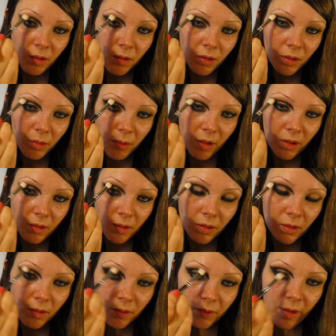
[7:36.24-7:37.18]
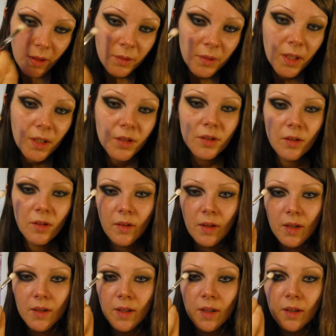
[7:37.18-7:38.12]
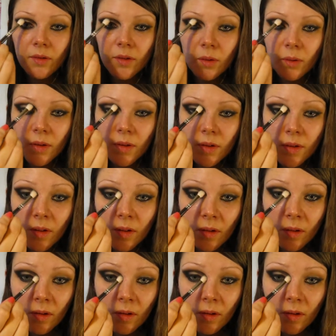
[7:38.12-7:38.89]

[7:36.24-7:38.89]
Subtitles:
doing my foundation things afterwards.